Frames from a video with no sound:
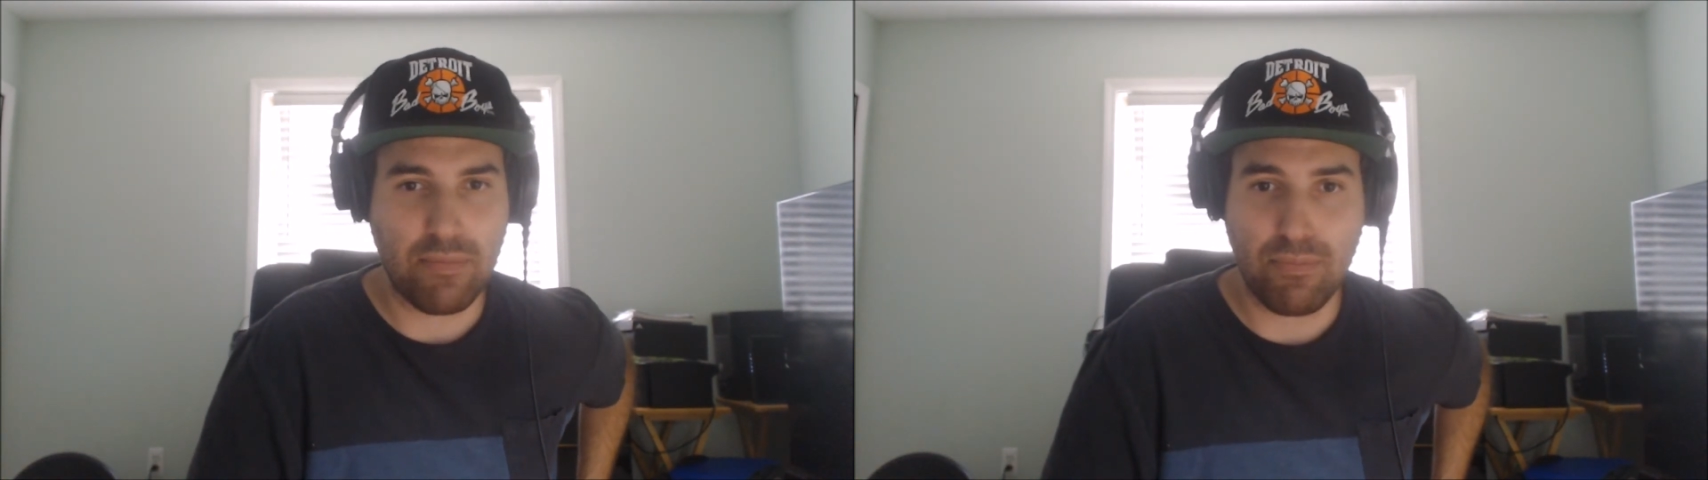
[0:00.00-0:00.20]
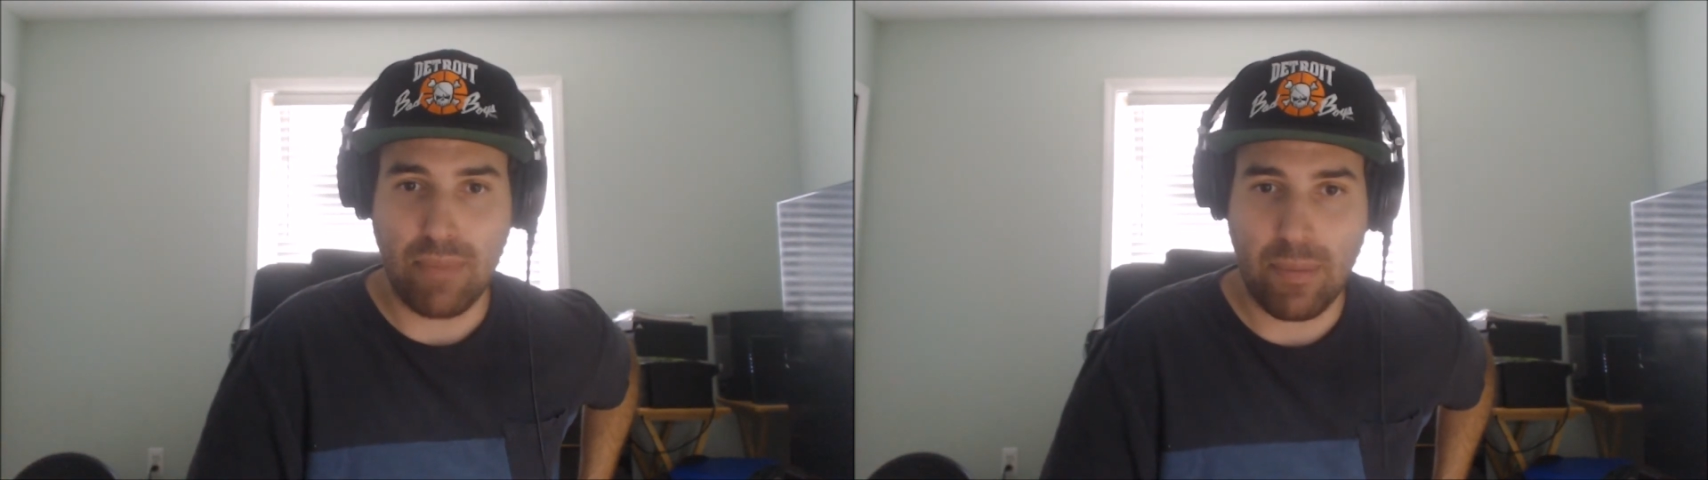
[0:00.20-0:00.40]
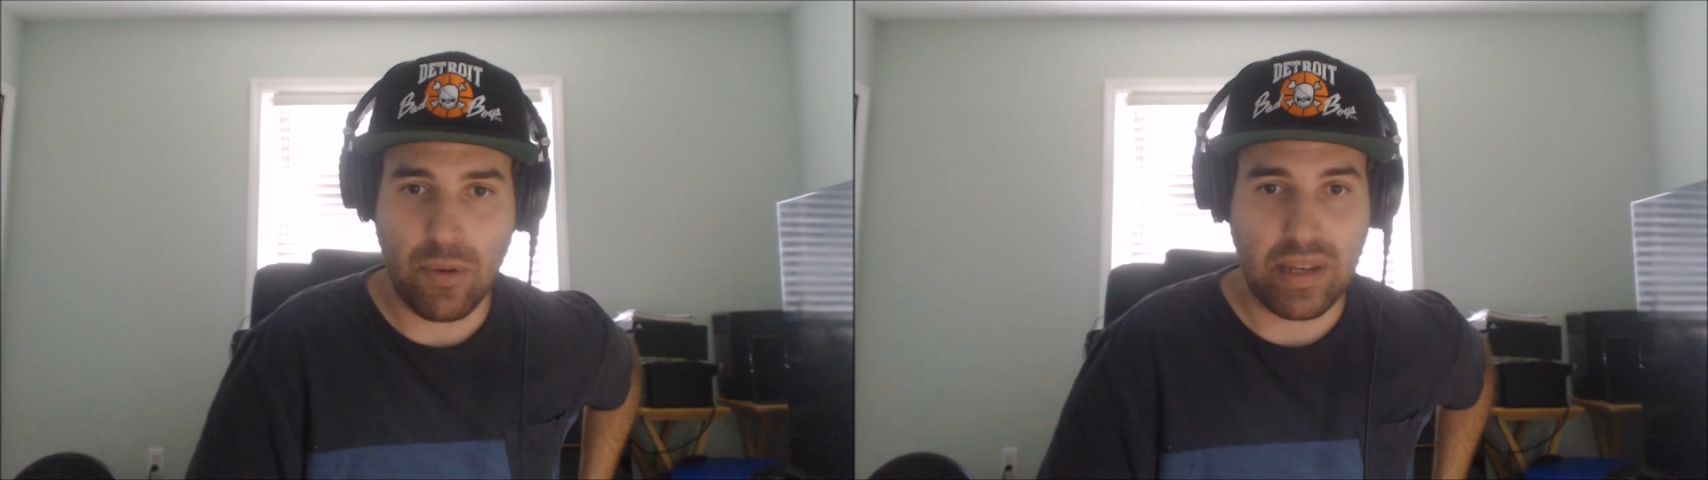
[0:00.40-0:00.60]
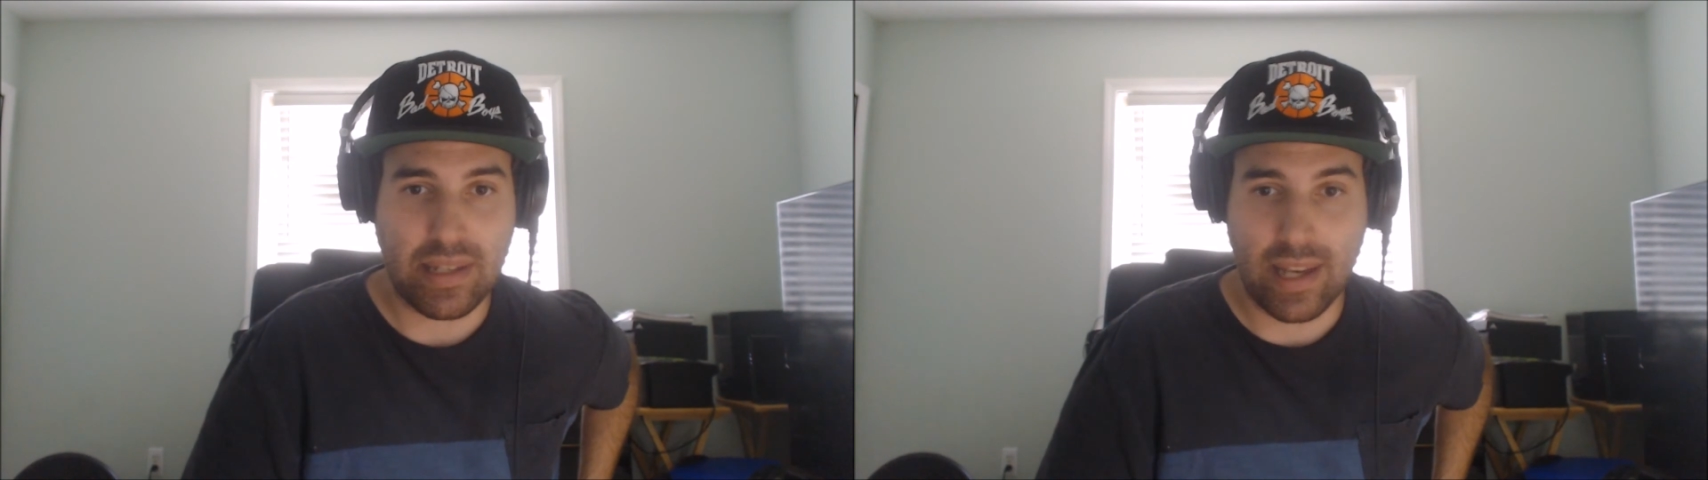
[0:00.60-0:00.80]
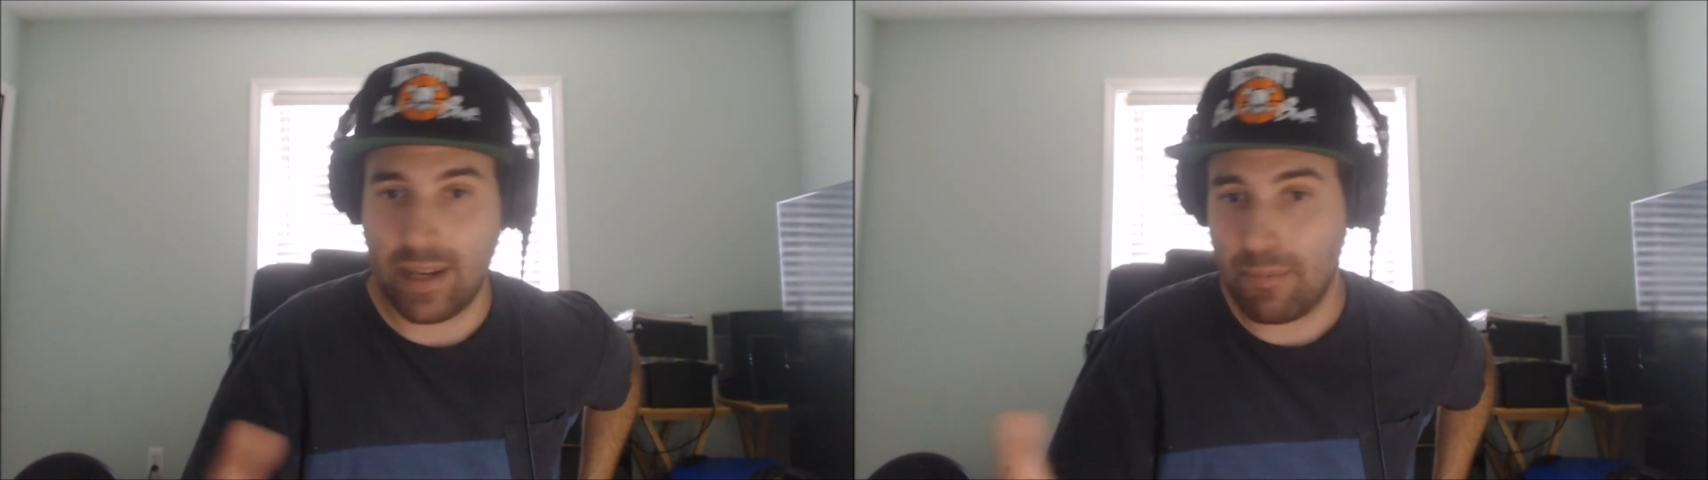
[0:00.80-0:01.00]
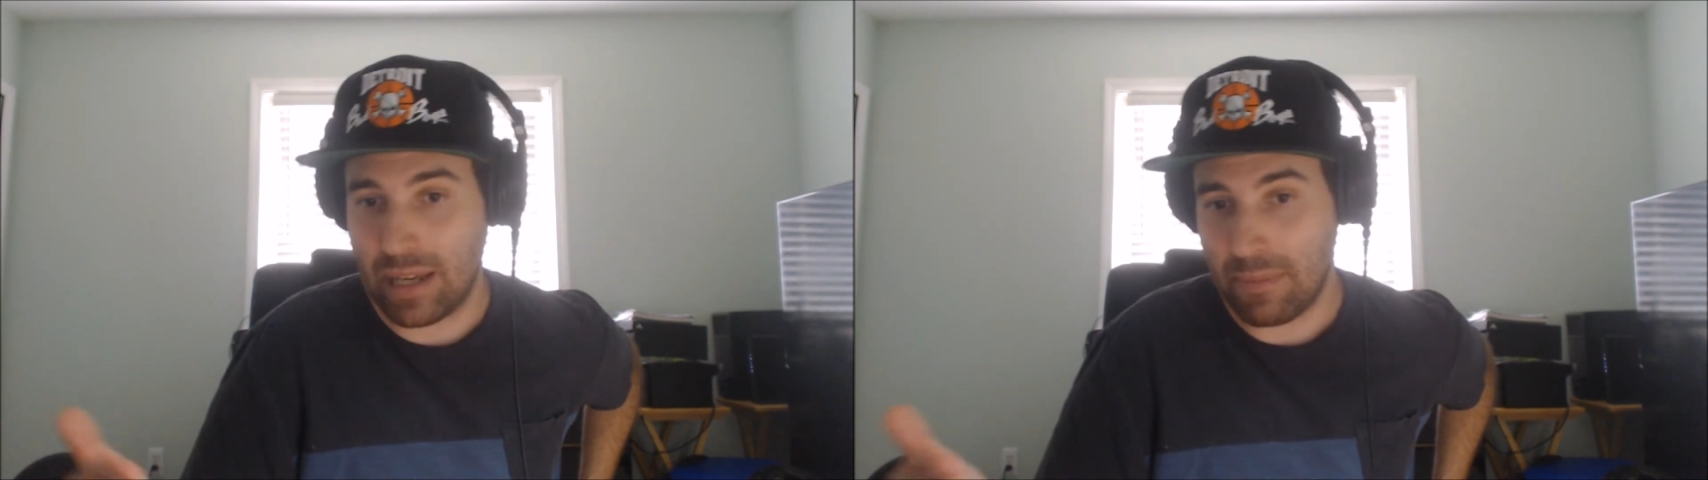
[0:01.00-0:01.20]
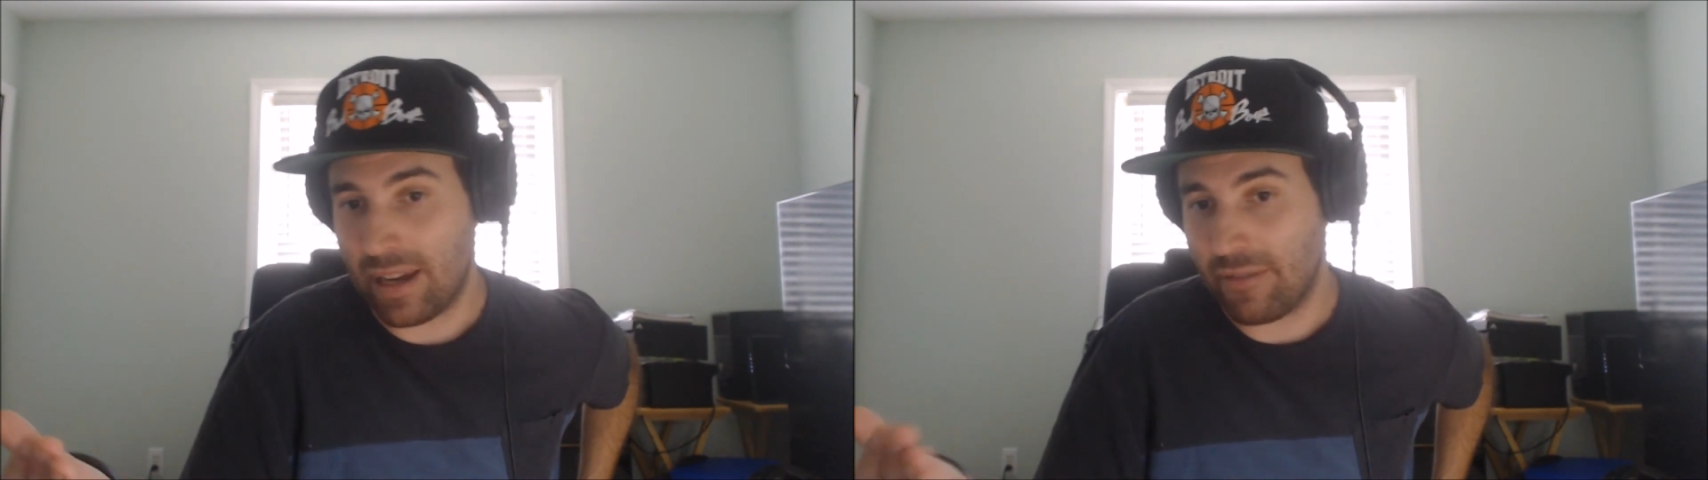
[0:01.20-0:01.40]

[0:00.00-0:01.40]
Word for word: Maybe we sign a big man